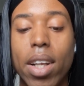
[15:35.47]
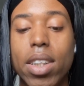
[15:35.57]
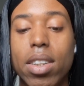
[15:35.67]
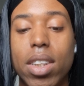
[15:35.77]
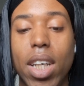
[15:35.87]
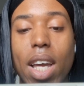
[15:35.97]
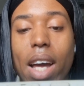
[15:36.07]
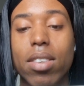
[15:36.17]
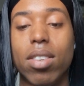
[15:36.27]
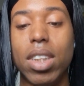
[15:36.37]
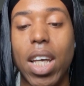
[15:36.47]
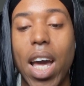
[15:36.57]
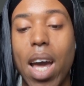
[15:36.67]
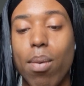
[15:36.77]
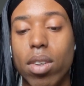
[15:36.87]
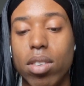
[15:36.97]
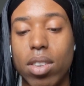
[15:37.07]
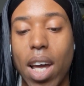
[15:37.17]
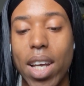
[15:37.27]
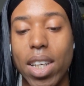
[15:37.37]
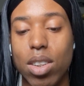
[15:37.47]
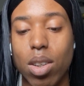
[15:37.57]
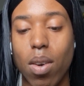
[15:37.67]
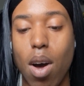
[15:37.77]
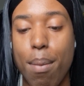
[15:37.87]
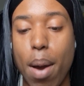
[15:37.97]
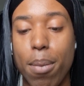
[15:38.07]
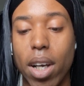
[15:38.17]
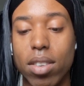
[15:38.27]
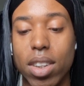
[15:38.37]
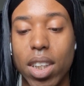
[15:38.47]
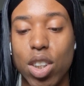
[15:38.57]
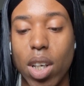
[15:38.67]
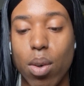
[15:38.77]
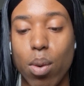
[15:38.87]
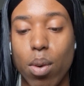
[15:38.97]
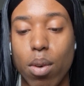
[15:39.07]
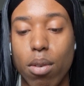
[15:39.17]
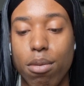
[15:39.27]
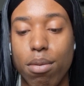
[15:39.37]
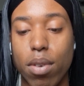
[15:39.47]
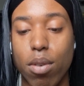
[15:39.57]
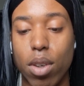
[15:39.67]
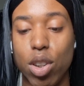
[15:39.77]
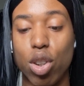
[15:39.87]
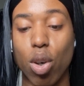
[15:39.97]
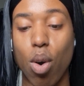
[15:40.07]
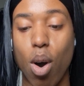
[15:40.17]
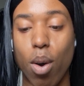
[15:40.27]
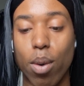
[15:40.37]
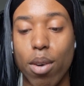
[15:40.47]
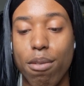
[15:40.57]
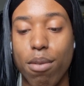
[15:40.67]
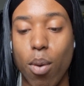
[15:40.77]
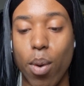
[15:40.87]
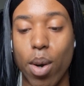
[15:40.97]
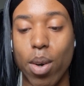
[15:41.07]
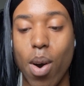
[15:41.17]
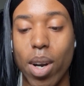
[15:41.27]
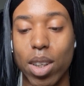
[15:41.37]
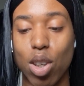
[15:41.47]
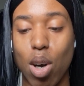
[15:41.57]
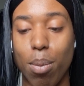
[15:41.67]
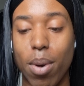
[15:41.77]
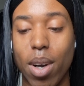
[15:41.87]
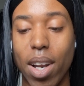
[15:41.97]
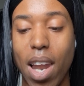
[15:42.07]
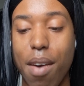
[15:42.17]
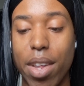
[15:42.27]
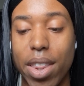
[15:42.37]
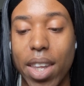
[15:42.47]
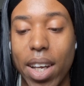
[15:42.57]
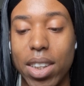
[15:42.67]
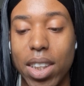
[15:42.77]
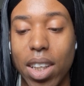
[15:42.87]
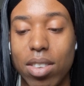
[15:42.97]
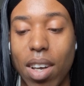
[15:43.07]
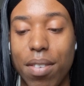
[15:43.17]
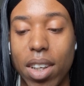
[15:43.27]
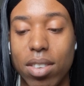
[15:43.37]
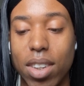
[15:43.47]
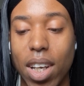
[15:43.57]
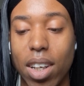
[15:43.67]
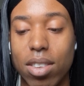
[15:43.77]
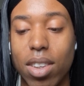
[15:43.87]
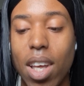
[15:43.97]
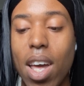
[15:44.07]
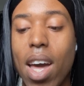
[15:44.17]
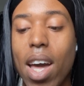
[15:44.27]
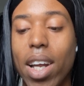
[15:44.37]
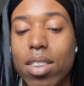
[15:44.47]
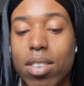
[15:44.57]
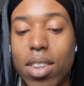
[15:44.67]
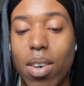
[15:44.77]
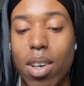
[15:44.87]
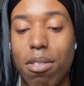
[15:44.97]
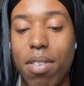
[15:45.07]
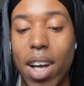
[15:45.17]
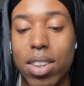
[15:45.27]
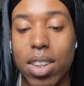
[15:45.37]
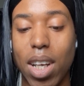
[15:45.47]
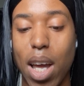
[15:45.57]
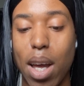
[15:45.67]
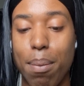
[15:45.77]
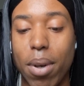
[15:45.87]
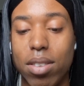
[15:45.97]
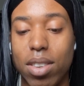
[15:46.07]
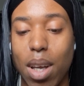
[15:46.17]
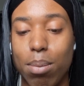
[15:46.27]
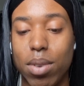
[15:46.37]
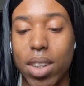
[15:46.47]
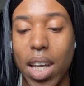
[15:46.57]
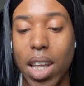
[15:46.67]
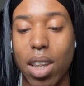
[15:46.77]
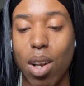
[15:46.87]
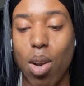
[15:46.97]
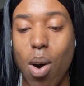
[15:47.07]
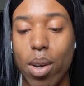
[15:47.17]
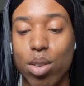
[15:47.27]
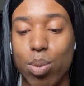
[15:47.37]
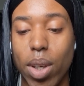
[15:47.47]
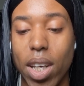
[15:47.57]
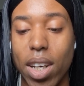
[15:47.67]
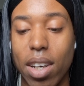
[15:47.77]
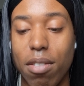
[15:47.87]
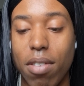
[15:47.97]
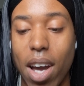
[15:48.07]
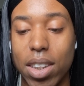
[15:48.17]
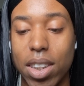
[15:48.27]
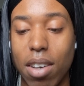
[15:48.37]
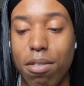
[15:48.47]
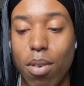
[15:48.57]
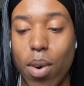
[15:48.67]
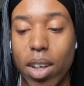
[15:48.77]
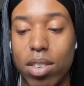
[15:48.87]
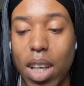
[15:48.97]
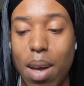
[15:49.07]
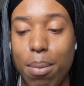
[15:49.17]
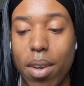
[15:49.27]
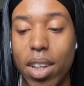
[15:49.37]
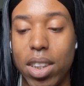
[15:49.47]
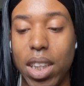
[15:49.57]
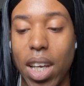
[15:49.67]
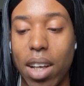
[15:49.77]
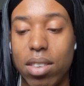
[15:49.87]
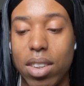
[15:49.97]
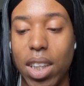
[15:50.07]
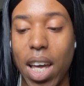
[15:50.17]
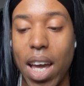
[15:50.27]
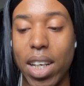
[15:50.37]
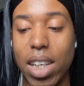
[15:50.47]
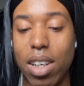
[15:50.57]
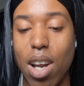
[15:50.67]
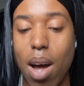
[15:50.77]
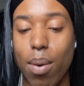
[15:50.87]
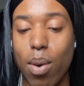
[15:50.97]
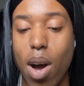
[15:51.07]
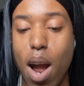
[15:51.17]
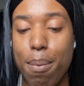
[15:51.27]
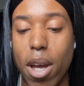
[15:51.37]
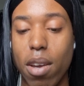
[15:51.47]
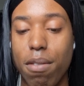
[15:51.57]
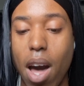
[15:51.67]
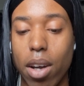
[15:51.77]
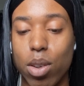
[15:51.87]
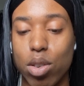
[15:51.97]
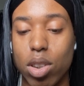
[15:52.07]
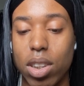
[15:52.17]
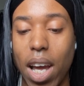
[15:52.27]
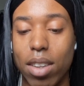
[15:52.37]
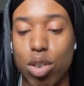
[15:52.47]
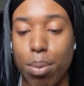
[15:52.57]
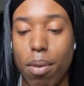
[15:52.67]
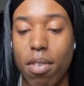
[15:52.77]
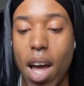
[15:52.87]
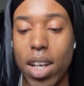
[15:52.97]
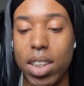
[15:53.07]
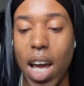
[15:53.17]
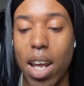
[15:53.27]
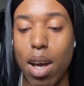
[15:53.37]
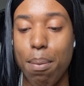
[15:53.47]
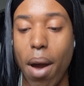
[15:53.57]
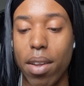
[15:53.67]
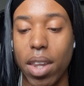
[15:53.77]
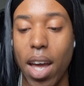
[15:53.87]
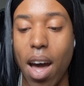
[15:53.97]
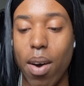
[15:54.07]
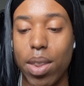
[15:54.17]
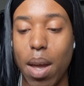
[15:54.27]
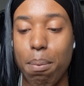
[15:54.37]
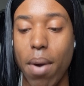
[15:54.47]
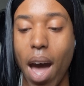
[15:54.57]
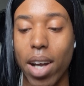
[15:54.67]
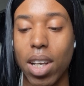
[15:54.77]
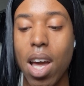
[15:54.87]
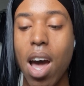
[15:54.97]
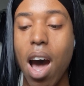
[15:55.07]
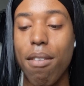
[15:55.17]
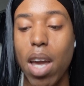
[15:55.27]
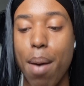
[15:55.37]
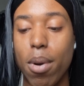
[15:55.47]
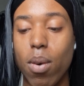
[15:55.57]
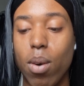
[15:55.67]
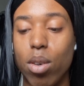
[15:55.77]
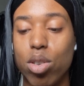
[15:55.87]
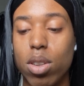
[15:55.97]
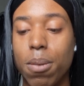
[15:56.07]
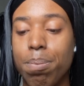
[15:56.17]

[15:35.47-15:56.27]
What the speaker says: The TSCA was signed into law by President General Gerald Ford on October 11, 1976. It is still in effect today, but some say that the law is weak and ineffective. For example, the TSCA did not require manufacturers to test or provide data about the health impact of chemicals